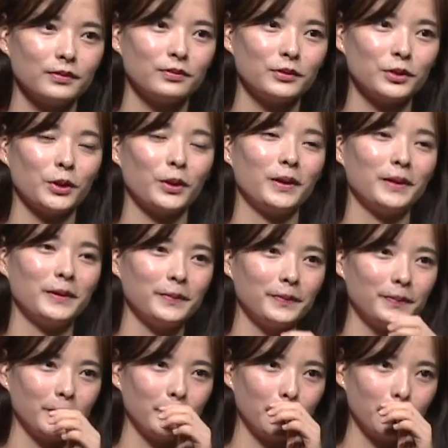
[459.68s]
Sure.
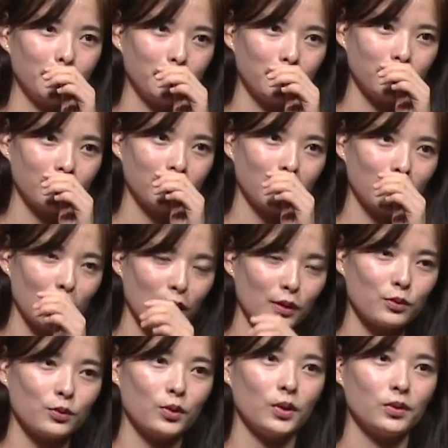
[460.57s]
A
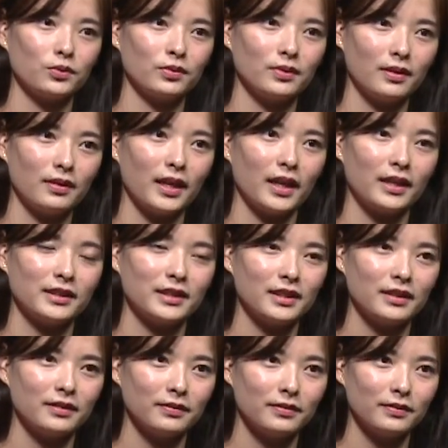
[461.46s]
quote that
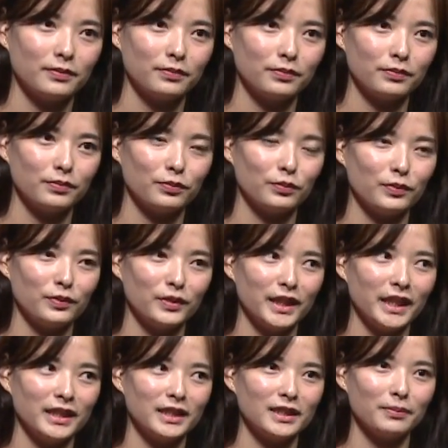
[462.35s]

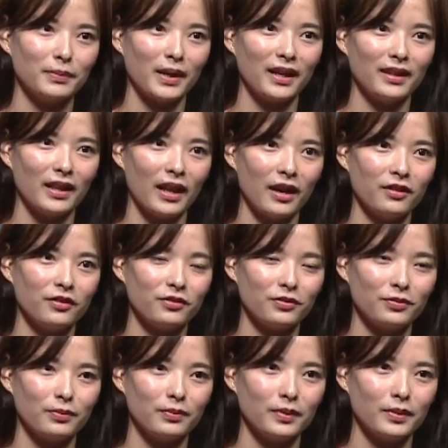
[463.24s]
leads my life
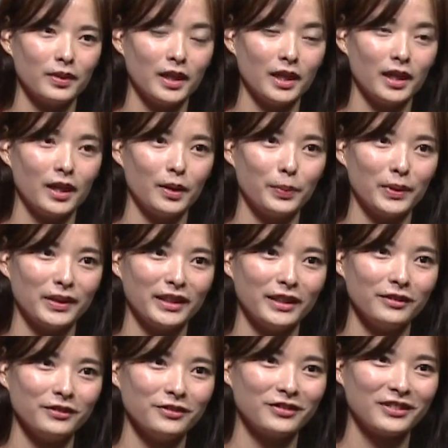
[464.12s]

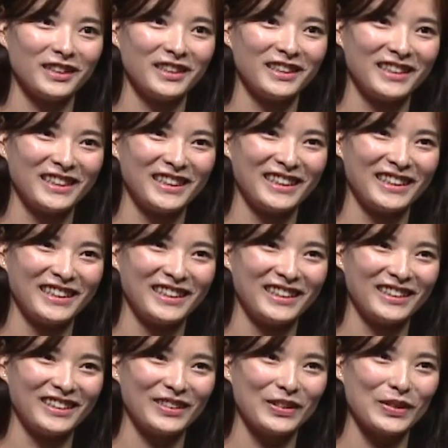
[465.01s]
belief
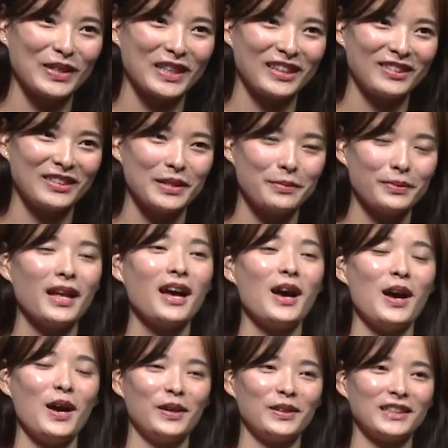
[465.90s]
or career.
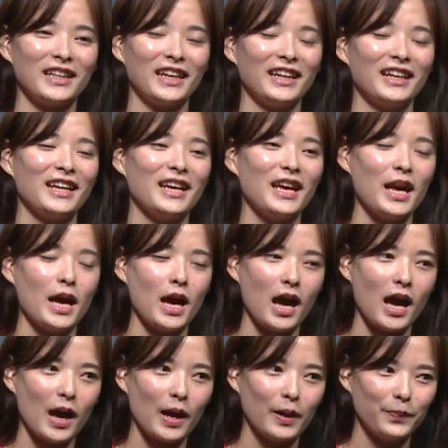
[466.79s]
Okay.
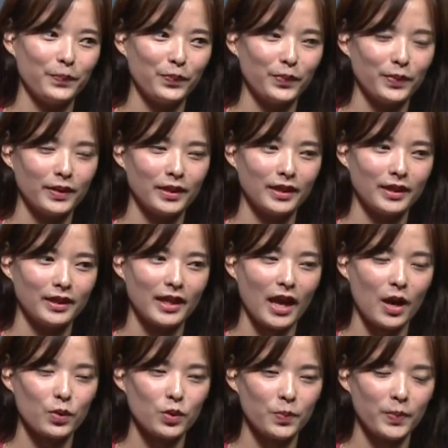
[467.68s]

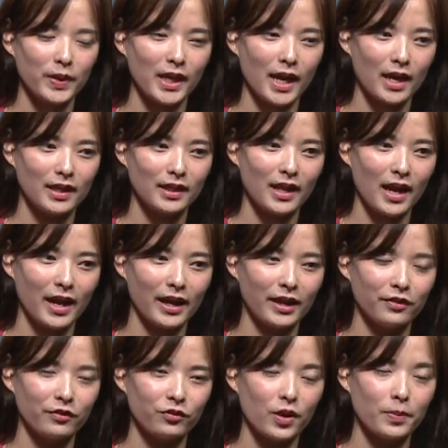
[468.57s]
That would be a
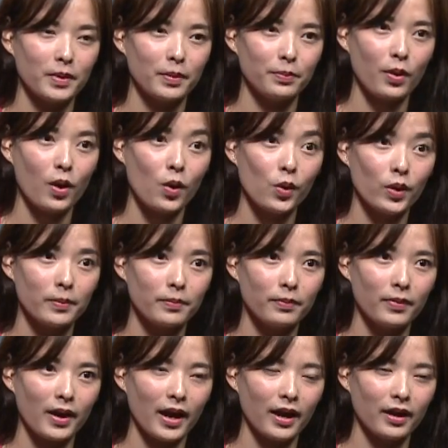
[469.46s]
line from a
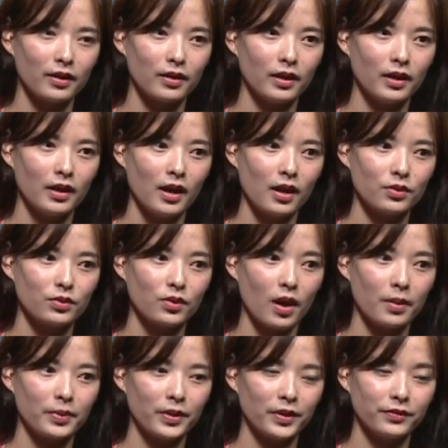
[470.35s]
poem by
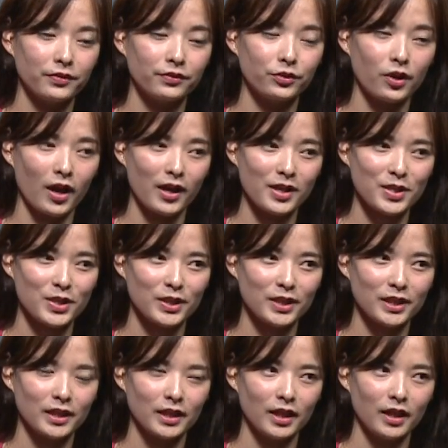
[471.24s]
Robert
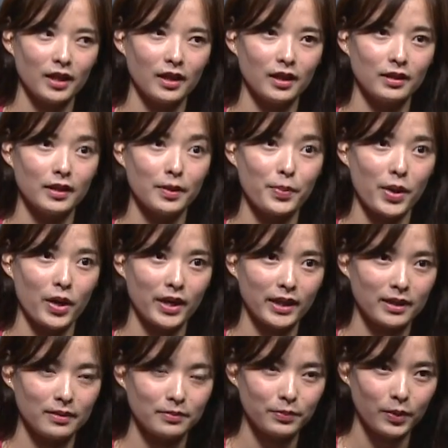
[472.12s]
Frost, an
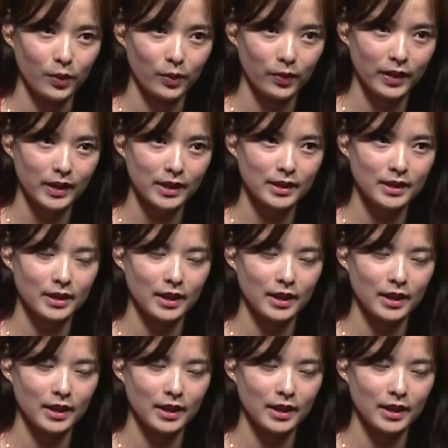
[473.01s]
American poet.